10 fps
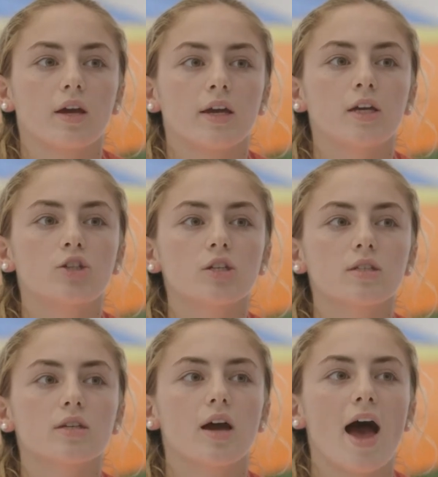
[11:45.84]
he
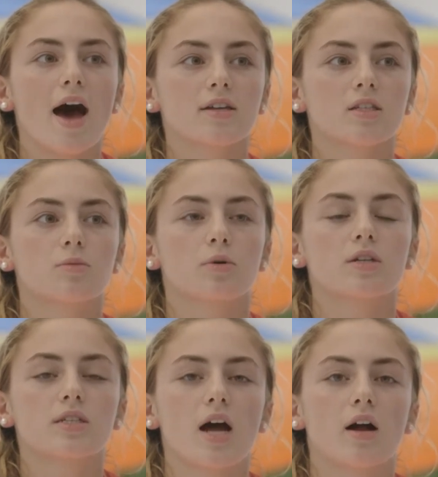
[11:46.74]
just has this
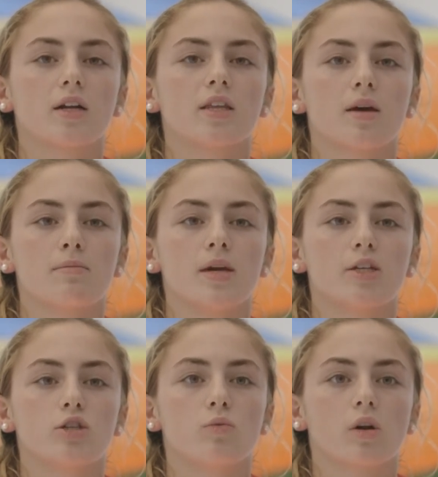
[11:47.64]
personality that
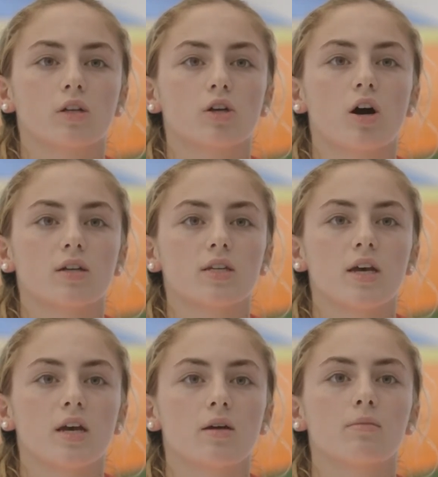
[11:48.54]
makes you want to talk to
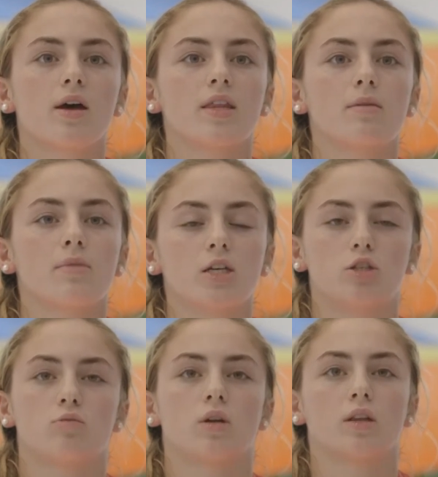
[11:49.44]
him, and that makes
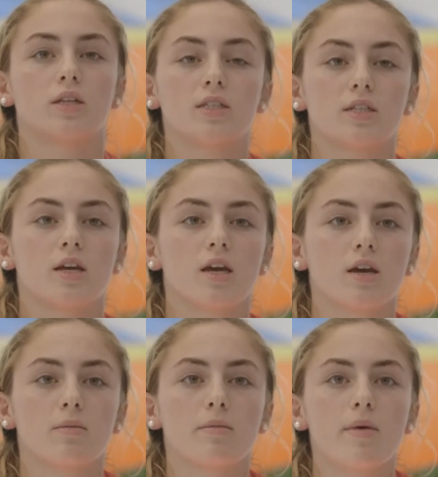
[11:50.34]
you want to listen to
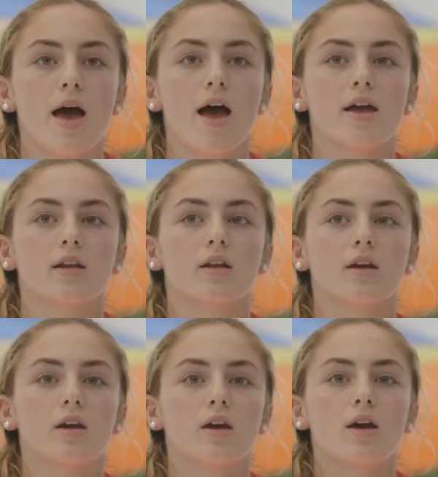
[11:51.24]
him. And
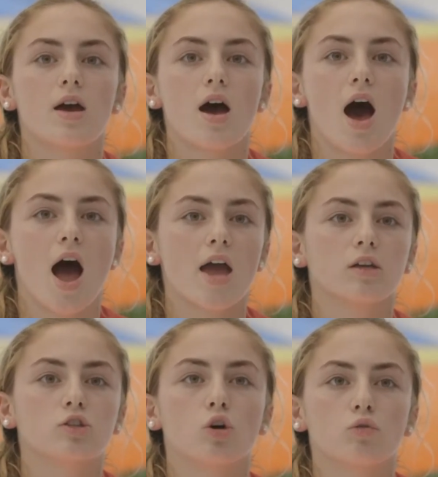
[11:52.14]
I
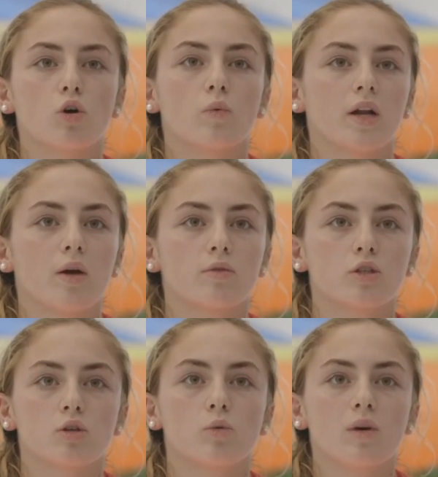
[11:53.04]
don't know what I would
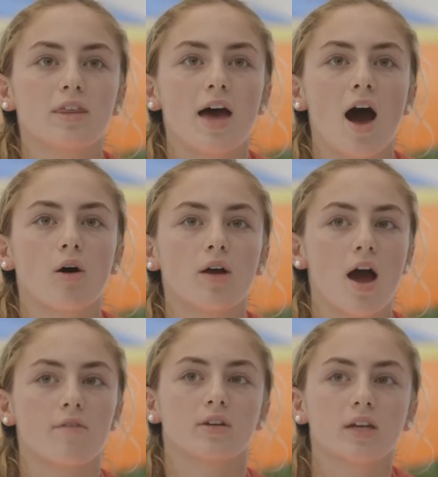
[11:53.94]
do without
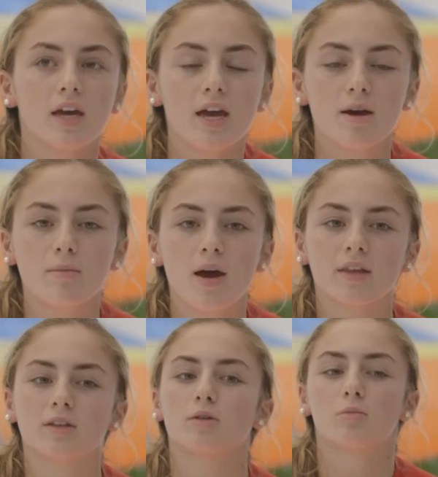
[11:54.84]
having him
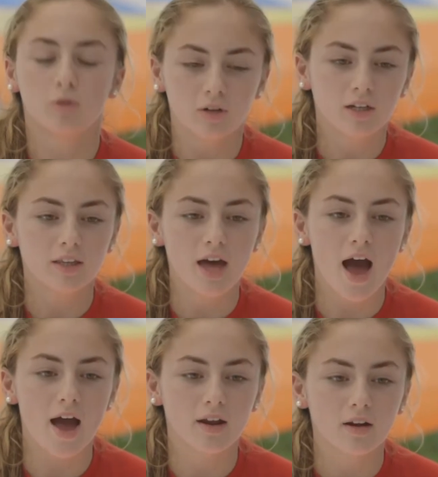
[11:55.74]
and the community
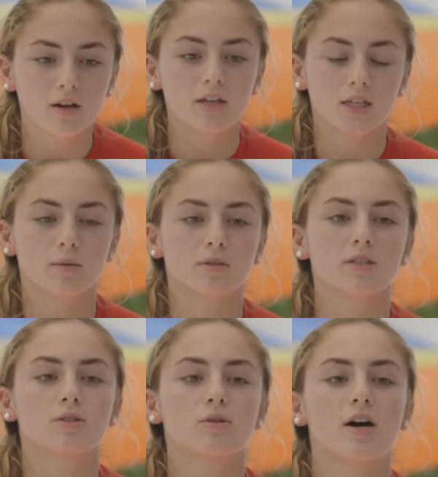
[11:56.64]
that San
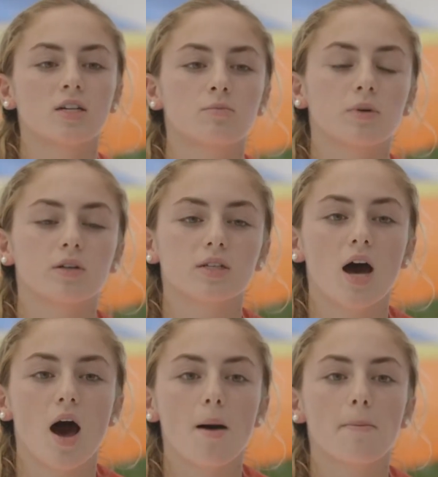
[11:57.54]
Lucie School has built
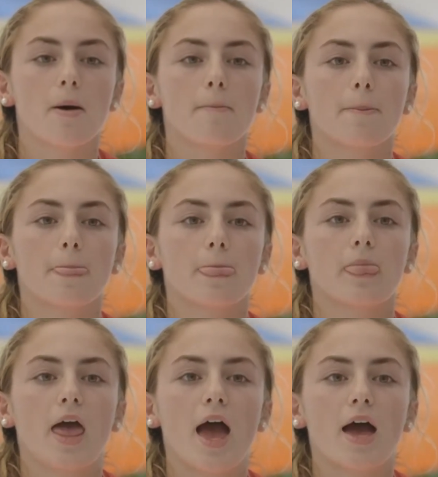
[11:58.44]
up.
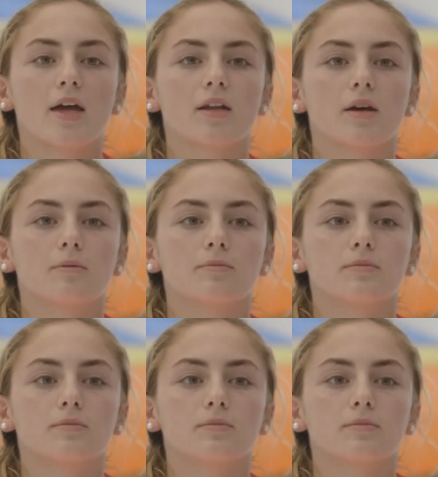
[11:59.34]
And